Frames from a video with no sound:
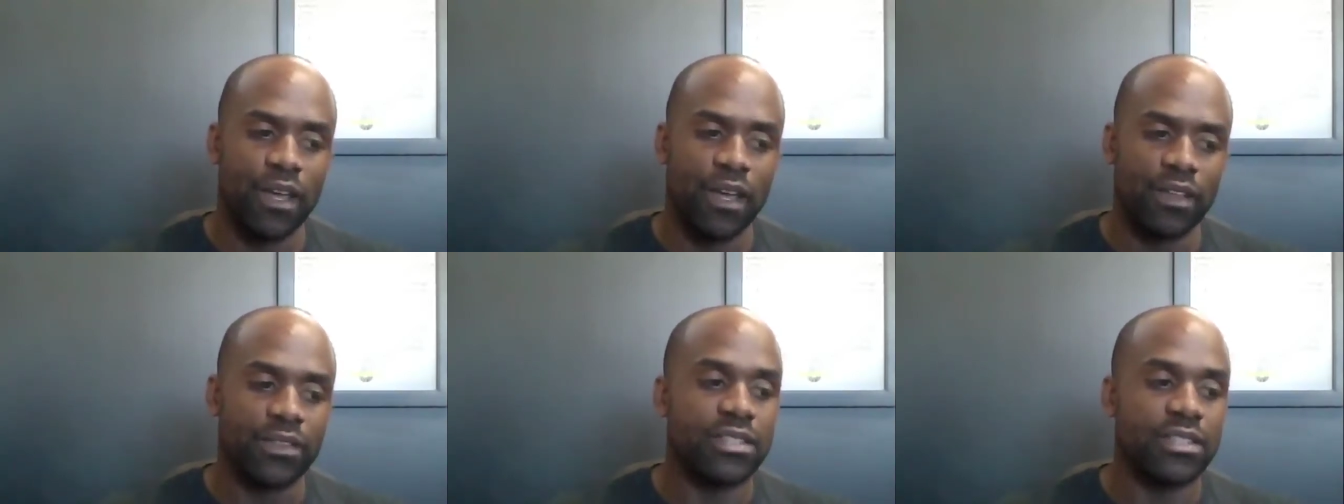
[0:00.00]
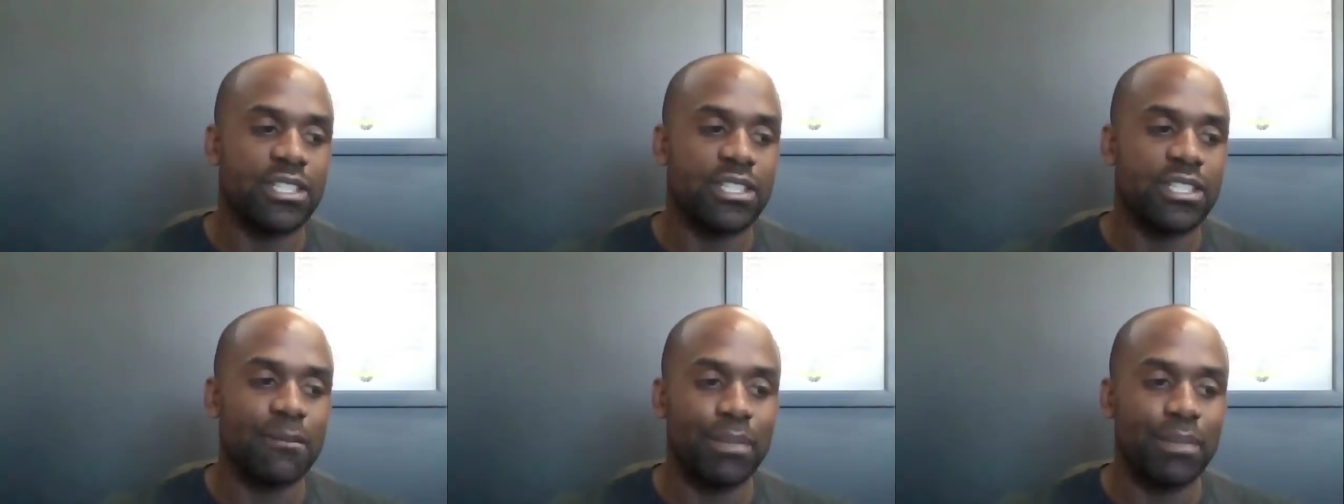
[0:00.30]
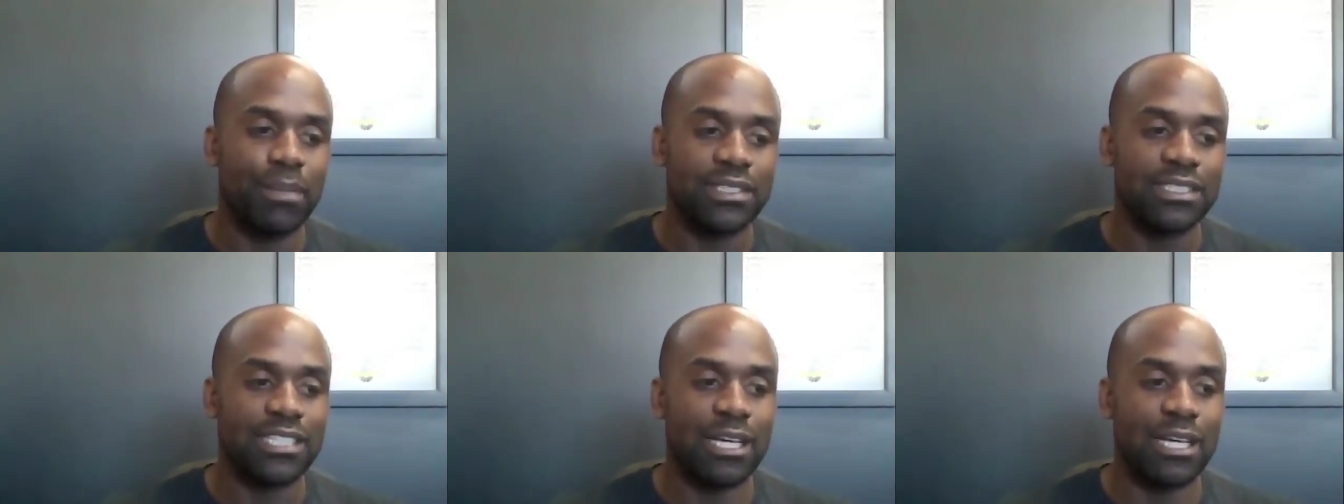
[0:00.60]
the gym
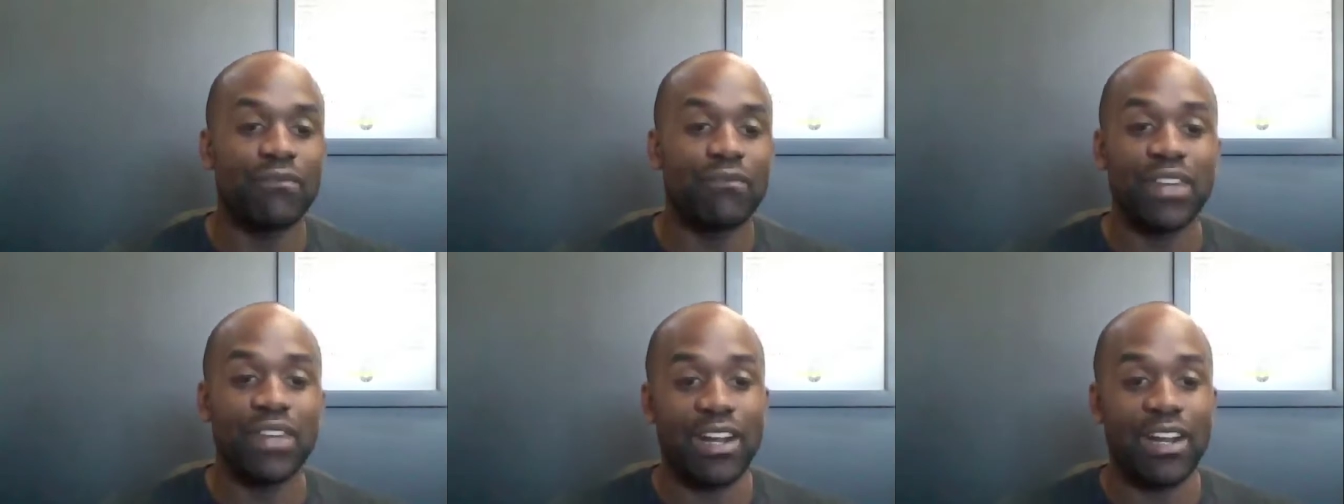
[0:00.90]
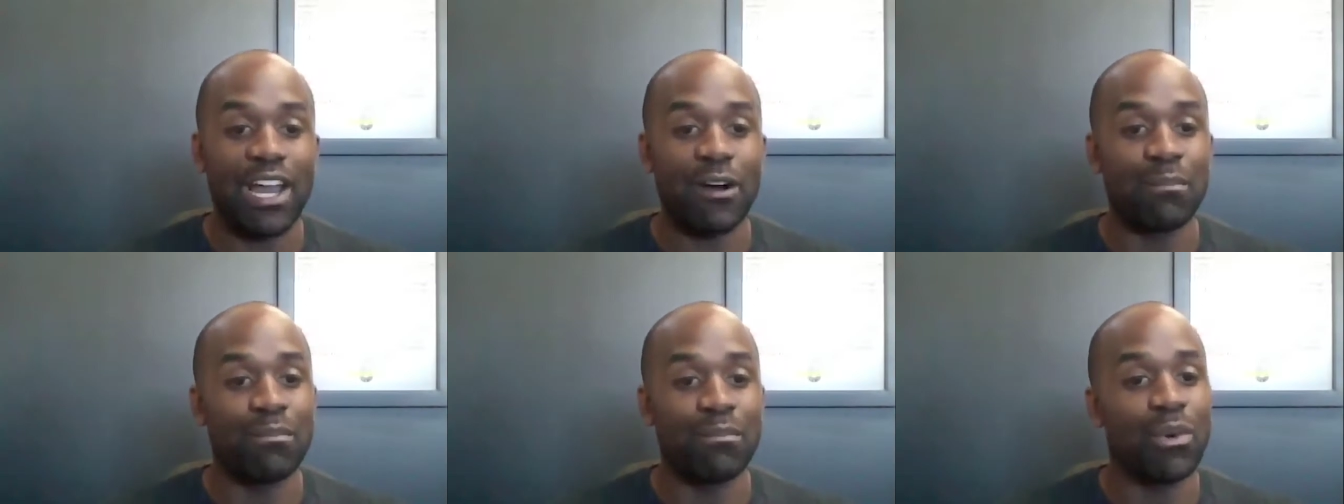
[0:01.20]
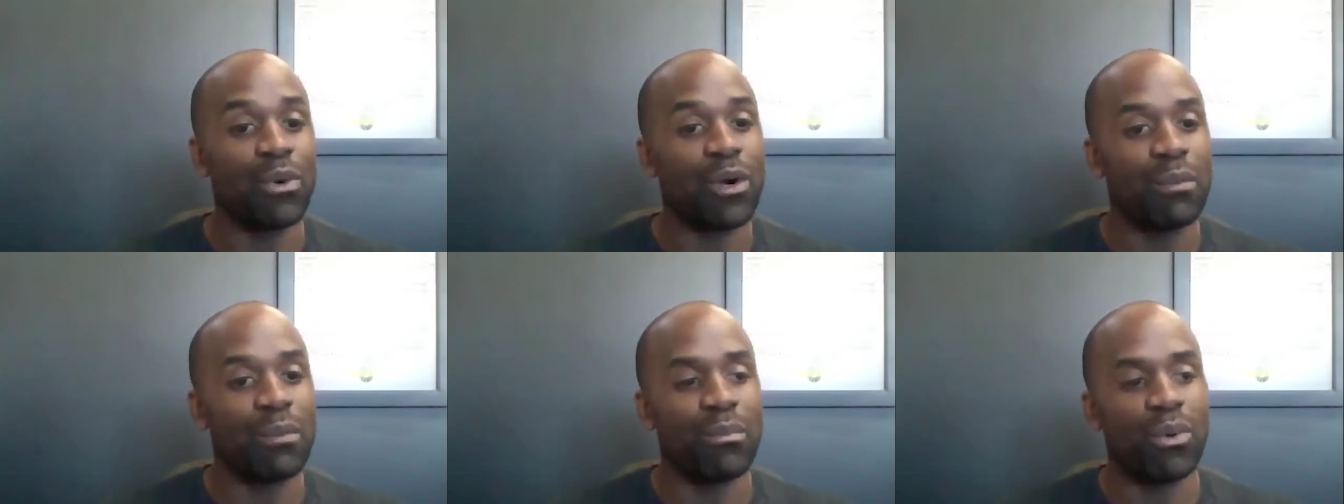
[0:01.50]
business, I'm figuring out
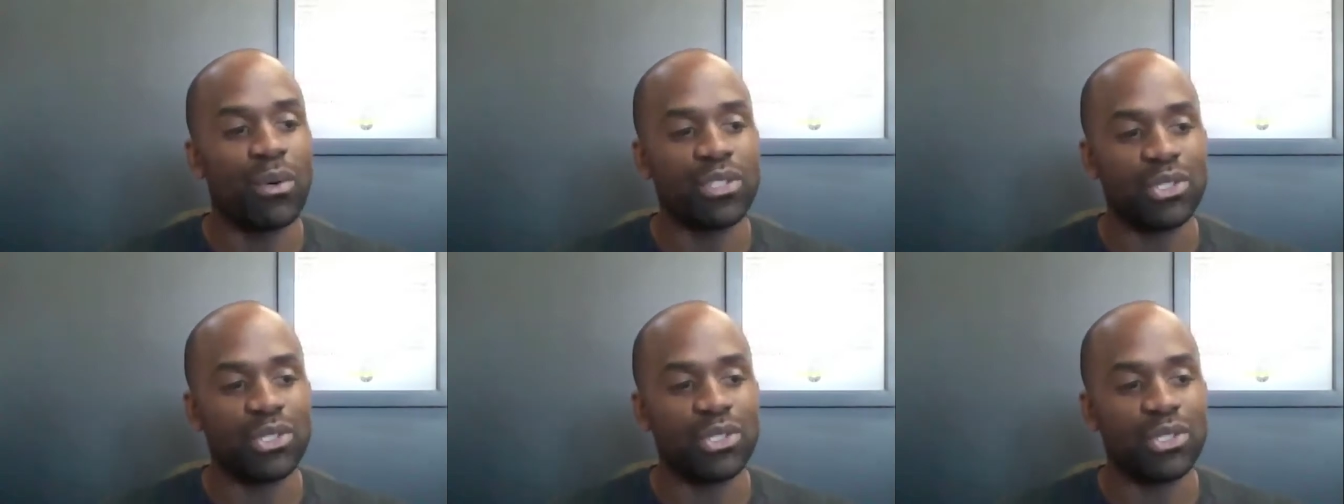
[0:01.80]
more and more